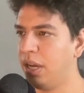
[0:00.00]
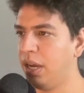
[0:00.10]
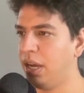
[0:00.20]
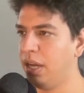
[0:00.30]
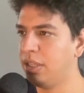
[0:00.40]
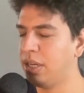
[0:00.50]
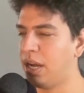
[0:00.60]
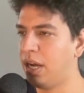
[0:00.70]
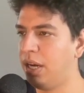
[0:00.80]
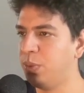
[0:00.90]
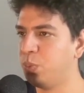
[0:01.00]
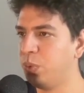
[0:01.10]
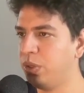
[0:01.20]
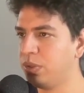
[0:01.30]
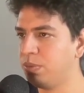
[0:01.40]
And I
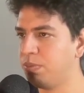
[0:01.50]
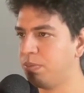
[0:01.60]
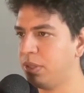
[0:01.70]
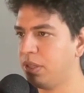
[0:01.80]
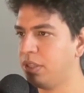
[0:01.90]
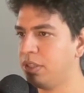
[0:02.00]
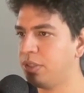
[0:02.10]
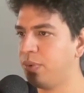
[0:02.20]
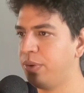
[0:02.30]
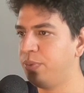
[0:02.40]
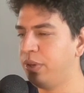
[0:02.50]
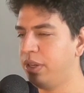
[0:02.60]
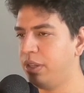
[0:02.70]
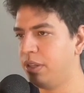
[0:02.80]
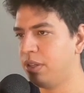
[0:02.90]
will put this screen
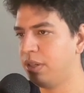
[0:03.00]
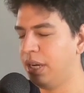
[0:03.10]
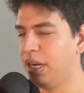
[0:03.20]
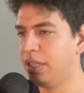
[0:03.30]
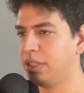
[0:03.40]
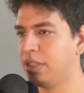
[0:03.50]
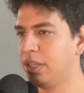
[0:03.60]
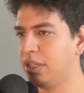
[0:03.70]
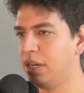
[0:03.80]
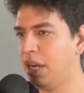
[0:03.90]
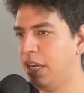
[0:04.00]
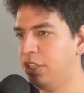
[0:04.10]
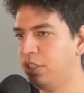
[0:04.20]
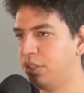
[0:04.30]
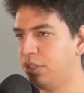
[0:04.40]
width as an
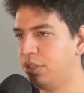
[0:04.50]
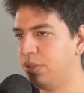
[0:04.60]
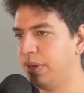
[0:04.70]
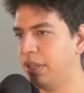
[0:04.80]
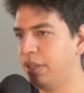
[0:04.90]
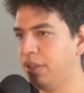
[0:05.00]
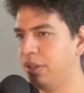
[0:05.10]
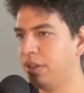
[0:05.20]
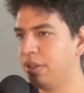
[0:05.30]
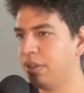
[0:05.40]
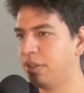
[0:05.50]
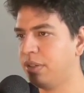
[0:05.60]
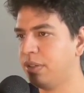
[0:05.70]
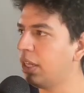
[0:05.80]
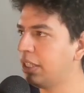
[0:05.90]
H2 right here.
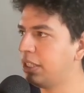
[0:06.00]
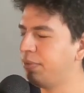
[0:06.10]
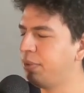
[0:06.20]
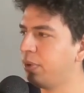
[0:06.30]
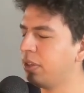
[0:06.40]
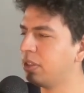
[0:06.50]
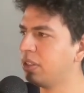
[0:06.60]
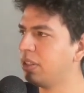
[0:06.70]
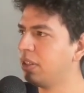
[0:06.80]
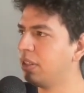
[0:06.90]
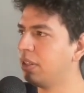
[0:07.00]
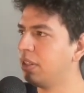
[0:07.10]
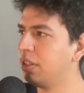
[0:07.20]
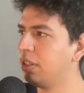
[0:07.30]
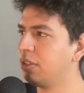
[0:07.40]
Let's see if it works.
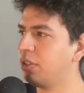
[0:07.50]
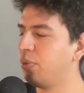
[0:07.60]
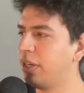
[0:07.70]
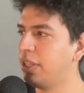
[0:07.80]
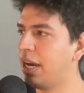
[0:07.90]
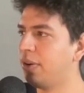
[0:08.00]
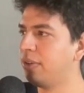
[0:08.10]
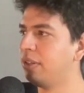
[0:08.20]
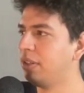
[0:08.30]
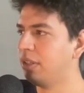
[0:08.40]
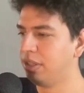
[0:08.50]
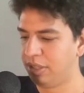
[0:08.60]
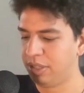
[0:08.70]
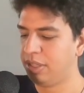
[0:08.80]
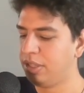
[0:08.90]
So right now,
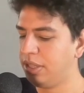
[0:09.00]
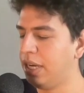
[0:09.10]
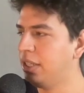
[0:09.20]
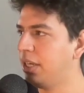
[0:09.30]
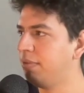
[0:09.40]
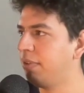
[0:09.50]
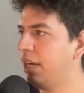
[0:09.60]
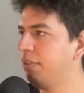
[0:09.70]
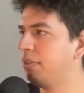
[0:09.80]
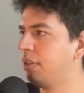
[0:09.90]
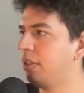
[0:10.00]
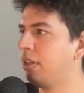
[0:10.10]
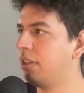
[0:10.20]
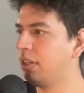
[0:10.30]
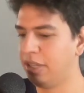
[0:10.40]
995.
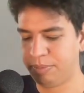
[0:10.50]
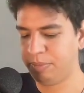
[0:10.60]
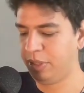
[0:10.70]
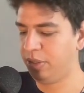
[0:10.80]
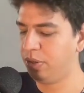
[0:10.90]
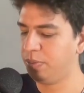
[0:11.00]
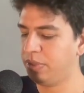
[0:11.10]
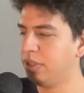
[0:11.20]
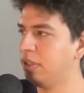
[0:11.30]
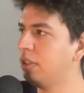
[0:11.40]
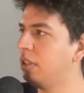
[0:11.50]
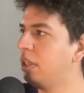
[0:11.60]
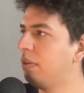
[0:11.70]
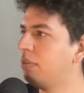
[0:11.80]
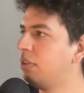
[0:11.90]
Let me open
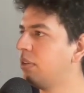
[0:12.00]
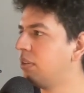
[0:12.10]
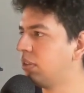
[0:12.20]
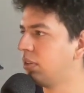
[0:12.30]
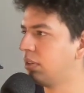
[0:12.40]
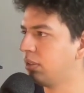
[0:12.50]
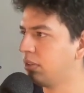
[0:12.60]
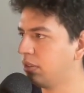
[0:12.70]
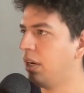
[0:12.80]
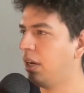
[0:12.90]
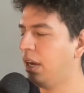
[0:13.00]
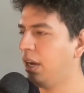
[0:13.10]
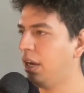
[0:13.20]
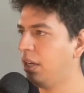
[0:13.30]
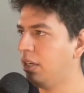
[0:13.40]
DevTools,
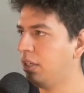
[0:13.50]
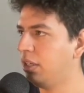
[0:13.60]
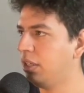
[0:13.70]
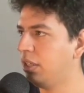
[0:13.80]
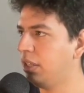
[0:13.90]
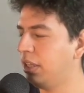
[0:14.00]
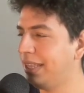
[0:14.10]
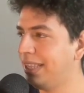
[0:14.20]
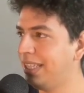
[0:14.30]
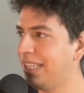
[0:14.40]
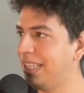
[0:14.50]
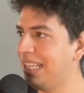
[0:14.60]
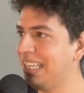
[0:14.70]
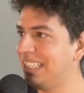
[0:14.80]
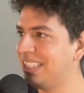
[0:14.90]
and it
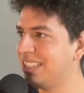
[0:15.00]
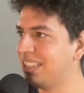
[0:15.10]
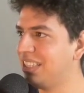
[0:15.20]
instantly